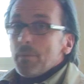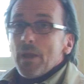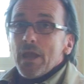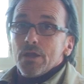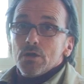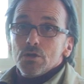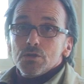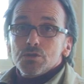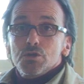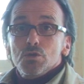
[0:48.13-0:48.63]

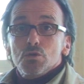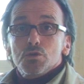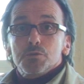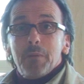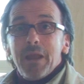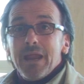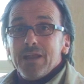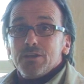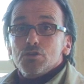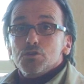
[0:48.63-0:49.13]
painters use
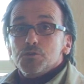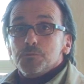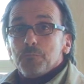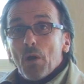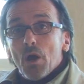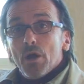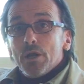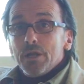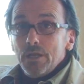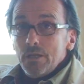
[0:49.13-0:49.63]
painter's
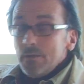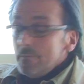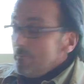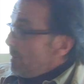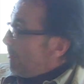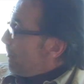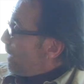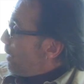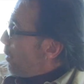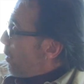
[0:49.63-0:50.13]
putty
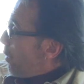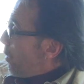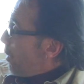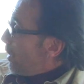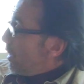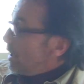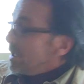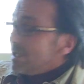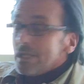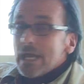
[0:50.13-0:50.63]

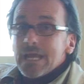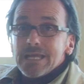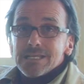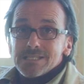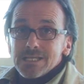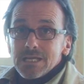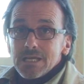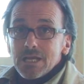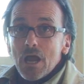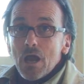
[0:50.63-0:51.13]
or a
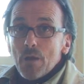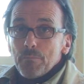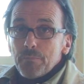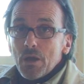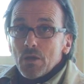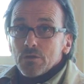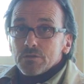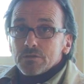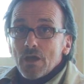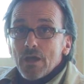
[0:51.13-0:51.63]
glazing
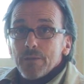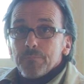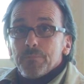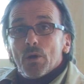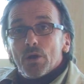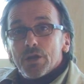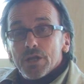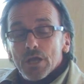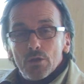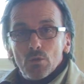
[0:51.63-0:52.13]
compound type
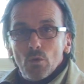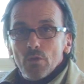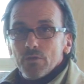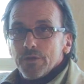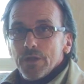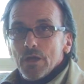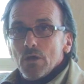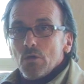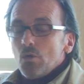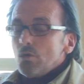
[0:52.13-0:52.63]
putty on all the
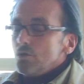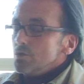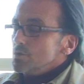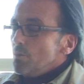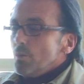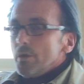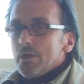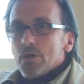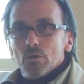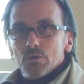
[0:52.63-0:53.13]
nail holes.
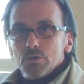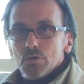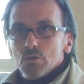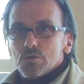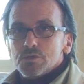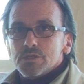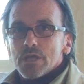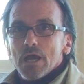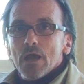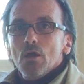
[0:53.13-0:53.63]
We don't
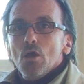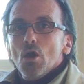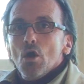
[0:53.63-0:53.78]
use that.